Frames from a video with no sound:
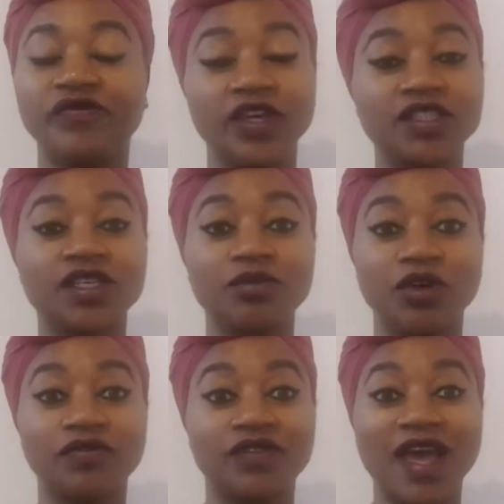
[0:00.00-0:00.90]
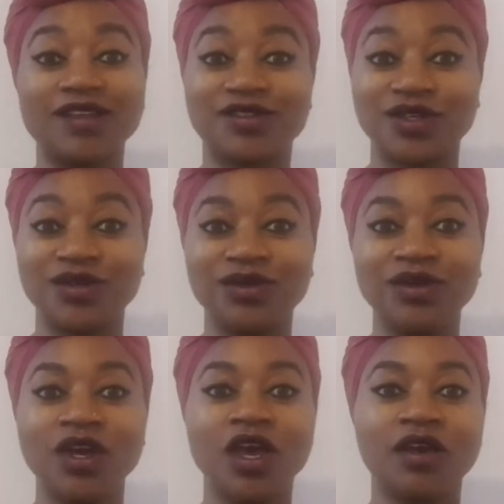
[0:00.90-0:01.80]
victim of that
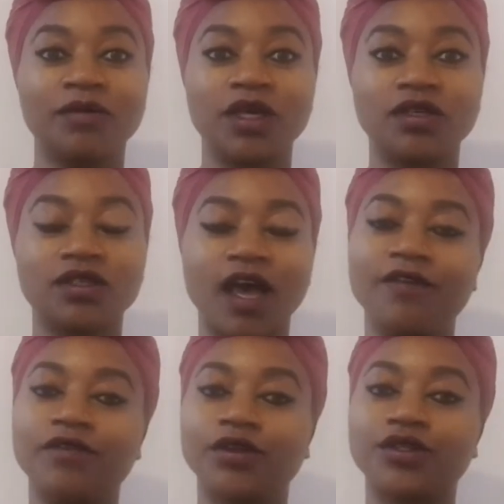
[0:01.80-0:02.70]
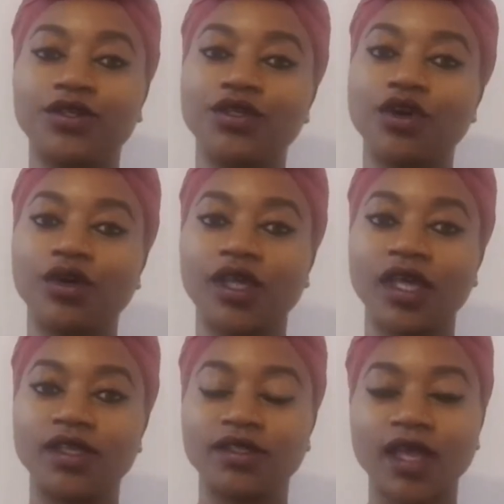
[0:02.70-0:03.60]
too, because I've got two young
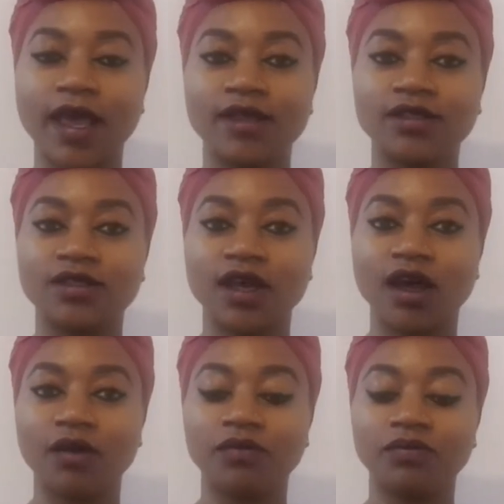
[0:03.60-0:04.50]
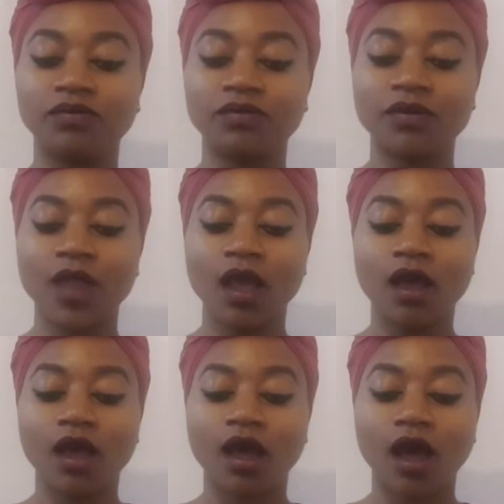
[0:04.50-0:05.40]
kids and
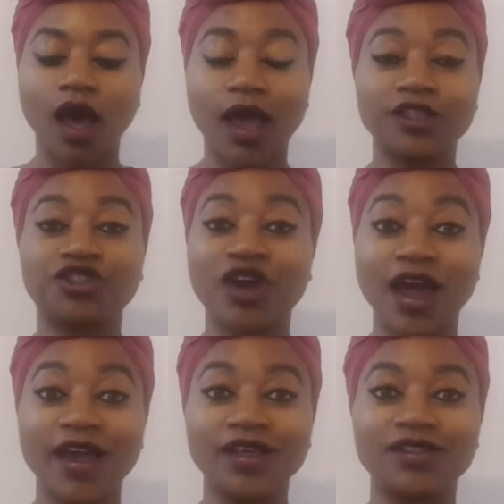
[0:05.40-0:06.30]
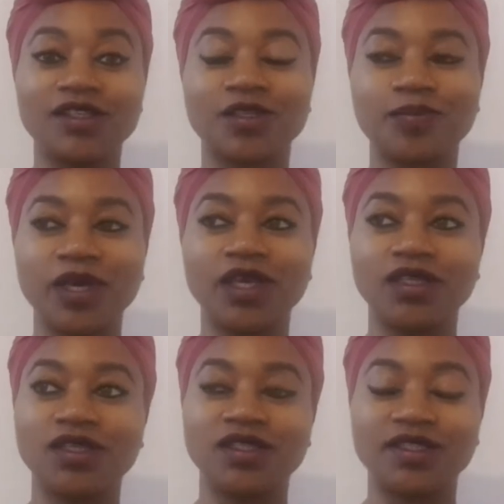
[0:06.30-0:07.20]
I try to speak
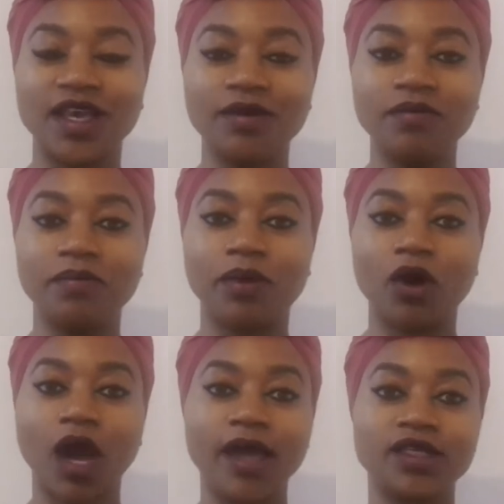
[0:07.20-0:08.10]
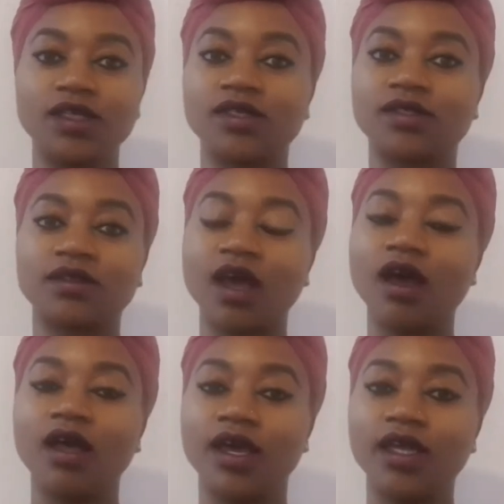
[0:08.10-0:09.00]
it to them, but I didn't
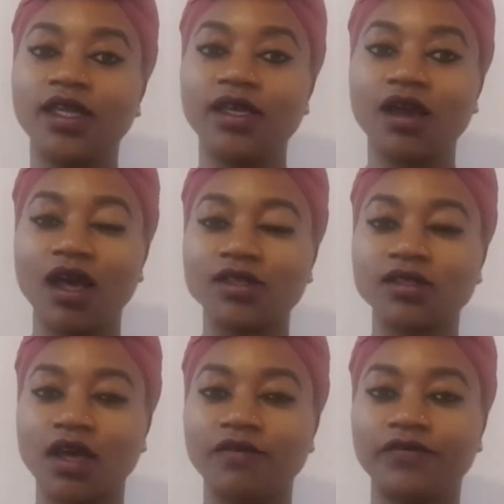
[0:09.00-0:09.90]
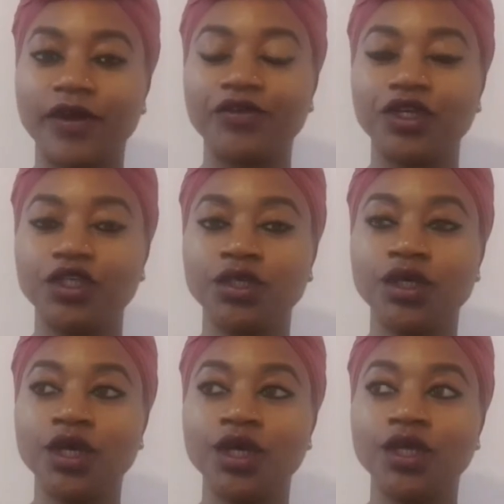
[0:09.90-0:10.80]
start early. I start very
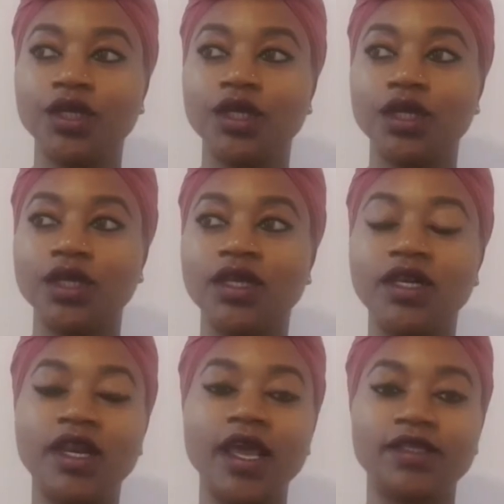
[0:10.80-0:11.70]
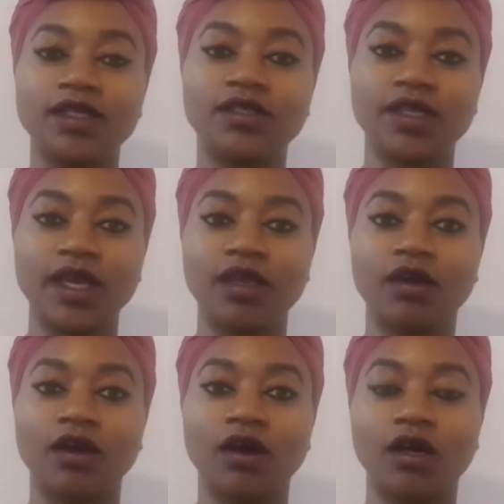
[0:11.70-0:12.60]
later
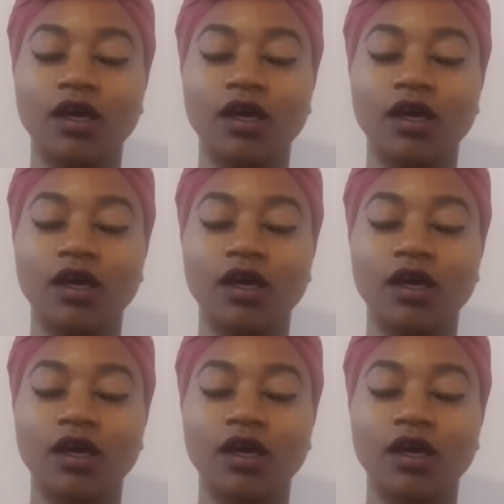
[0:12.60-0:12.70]
date,